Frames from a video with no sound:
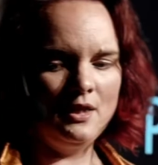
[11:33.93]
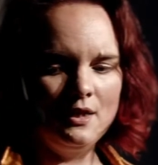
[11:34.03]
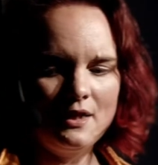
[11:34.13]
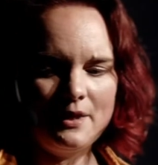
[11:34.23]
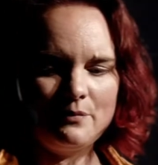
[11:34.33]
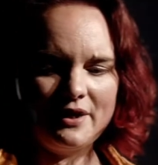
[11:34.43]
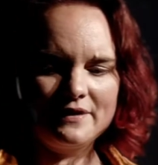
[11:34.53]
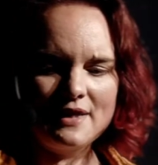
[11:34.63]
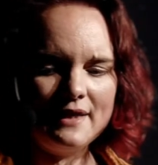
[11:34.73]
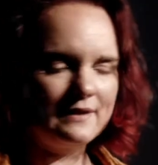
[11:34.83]
And by
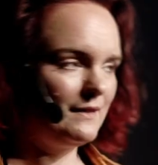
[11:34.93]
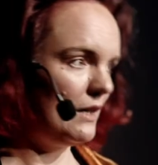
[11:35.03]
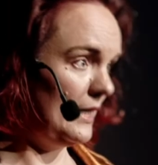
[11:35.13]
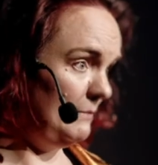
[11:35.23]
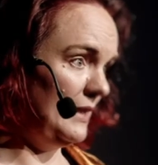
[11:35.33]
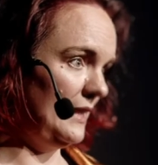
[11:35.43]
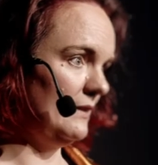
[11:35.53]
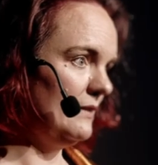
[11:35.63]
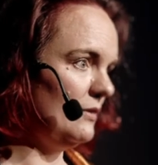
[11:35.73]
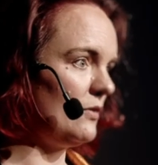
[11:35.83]
that I
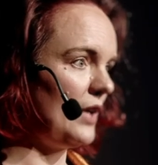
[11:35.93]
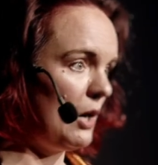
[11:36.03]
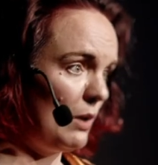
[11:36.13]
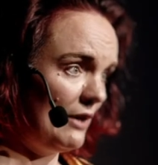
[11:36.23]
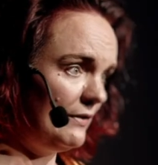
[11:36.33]
mean, or how I feel